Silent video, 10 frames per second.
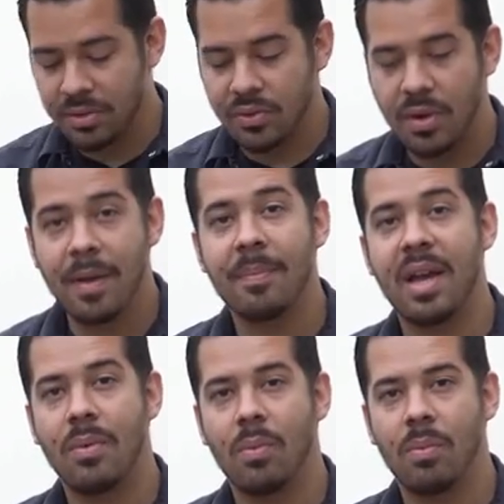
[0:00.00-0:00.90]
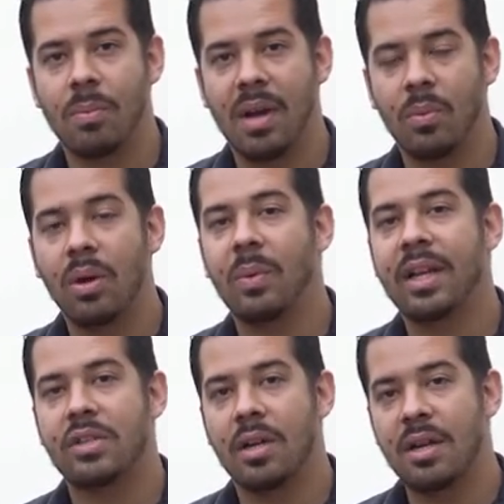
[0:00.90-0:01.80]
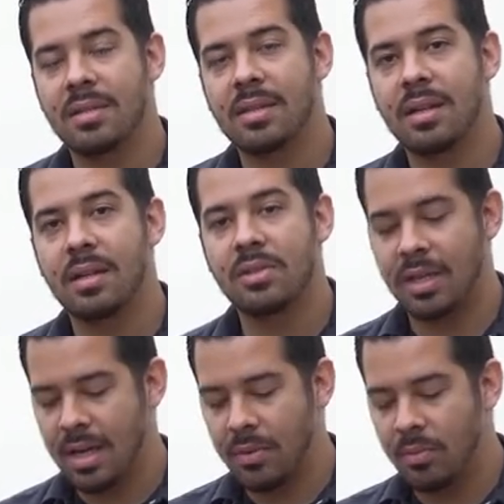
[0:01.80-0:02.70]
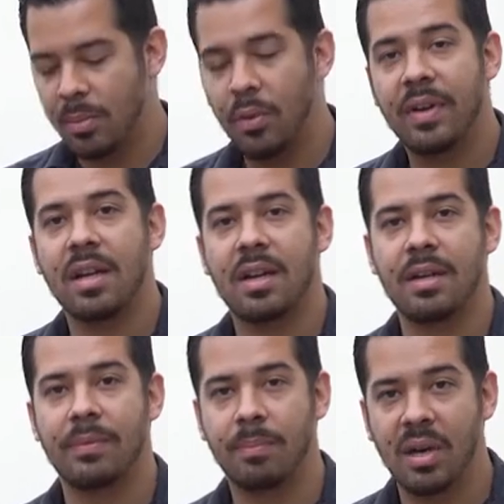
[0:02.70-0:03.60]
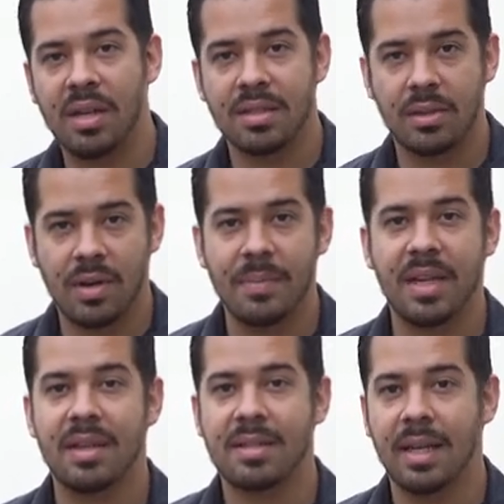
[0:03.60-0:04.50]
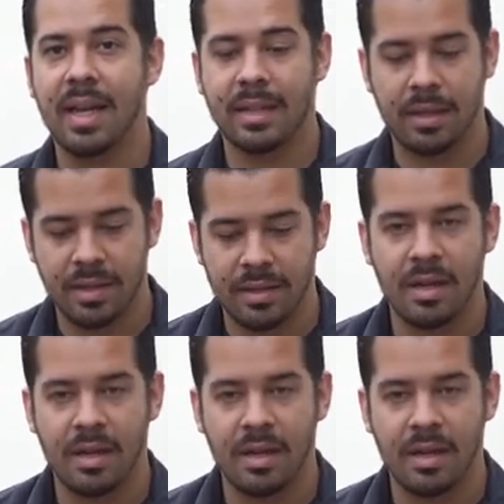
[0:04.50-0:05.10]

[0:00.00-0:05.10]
scrub my wheel wedge onto there to kind of remove any kind of bugs and grime that gets collected on